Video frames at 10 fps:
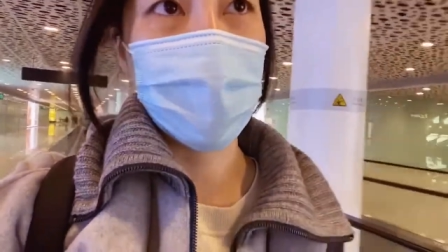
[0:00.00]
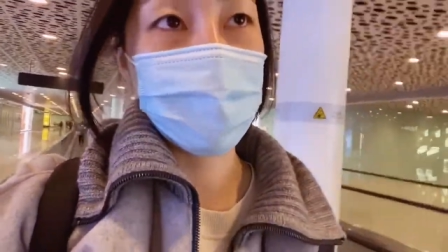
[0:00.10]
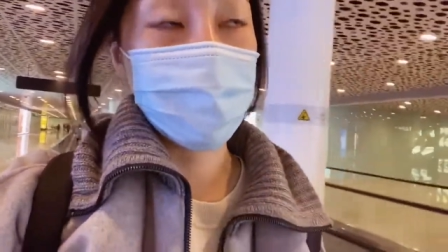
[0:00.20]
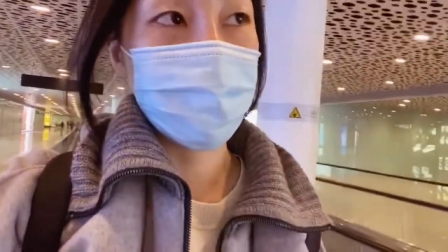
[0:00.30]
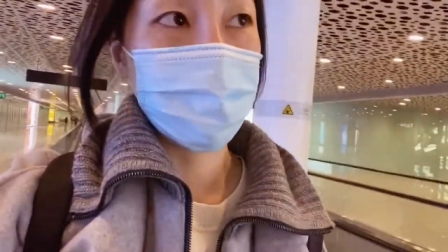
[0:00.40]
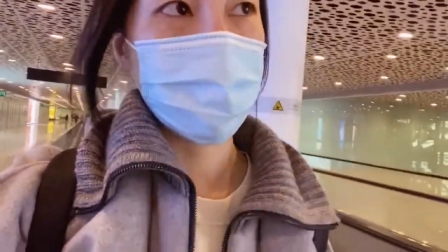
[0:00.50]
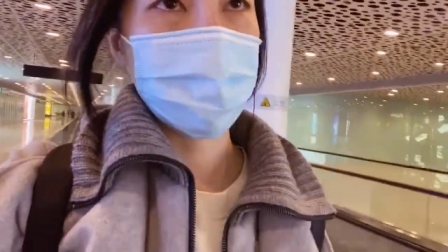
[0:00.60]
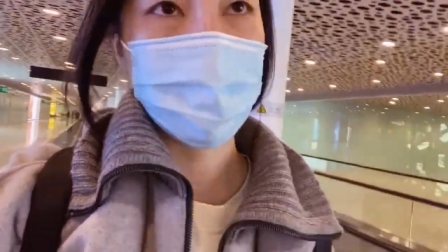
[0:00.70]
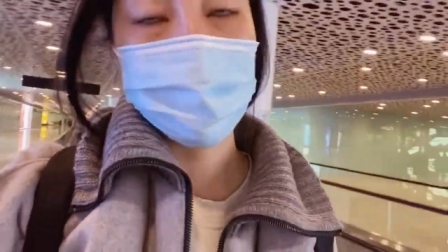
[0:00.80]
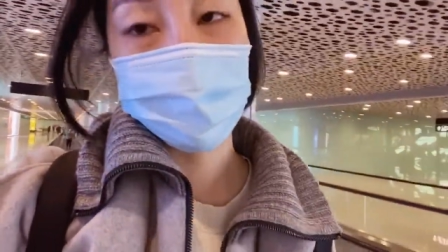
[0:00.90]
Chinese people,
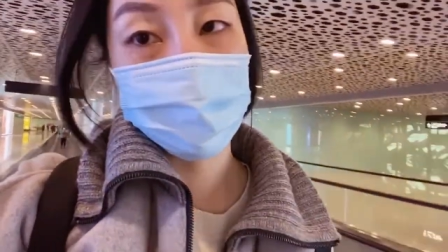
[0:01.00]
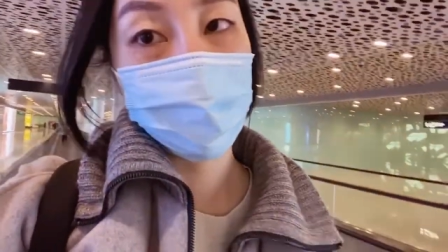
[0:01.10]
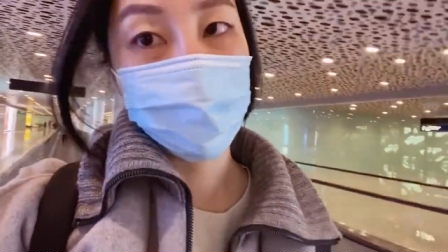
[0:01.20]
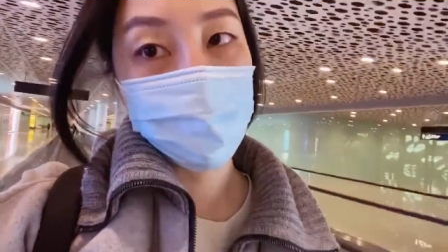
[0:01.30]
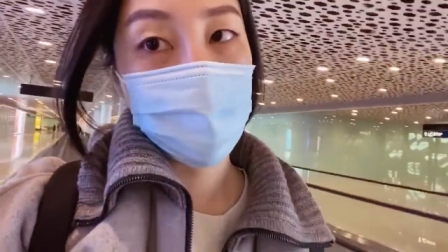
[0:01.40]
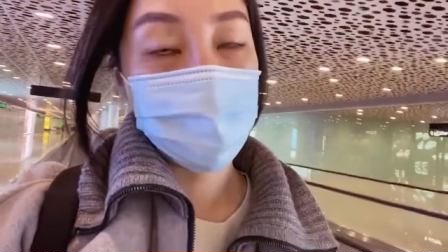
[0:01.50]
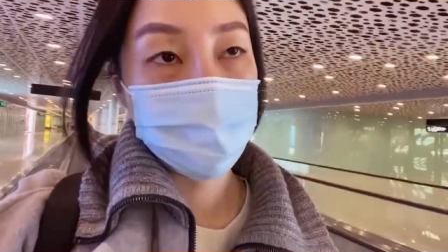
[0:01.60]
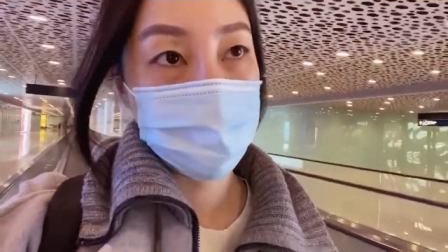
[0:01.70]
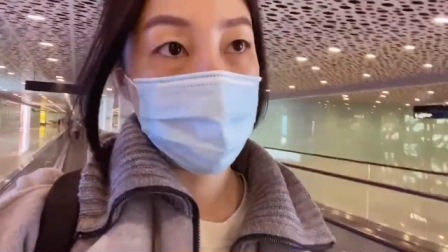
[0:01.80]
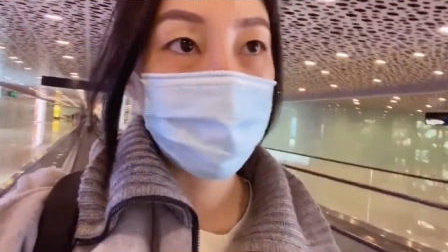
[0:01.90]
like there's just so few
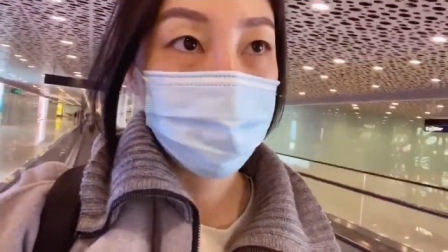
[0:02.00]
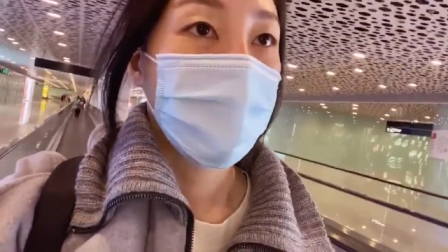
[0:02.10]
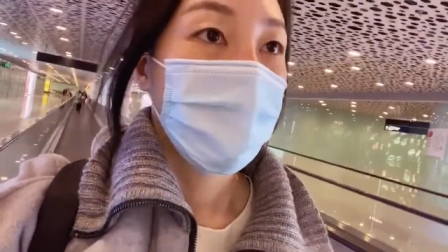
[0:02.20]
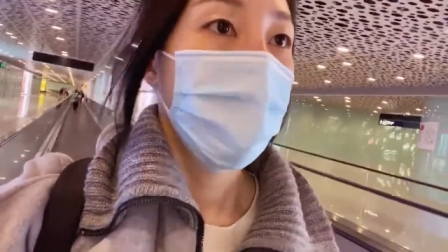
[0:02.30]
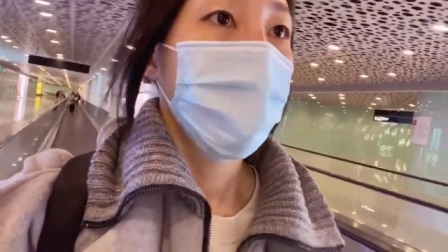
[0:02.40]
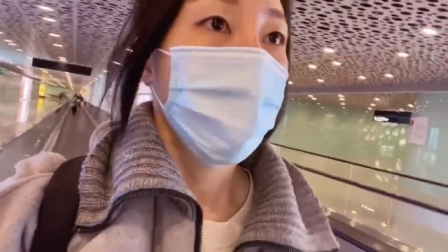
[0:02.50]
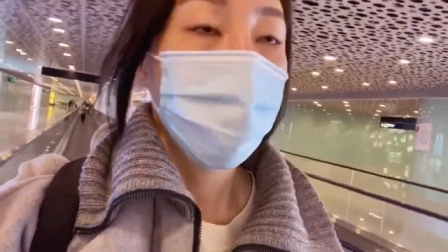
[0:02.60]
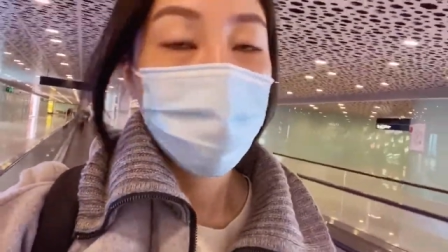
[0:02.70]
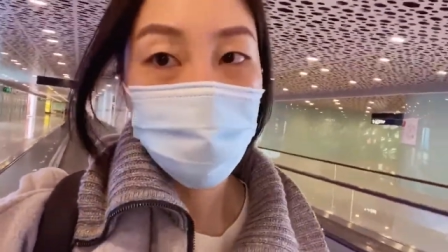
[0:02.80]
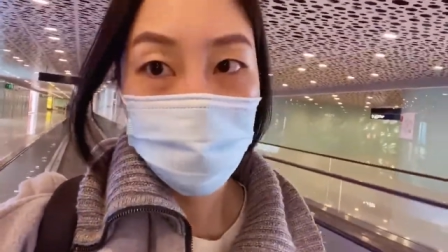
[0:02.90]
cases now. Whew.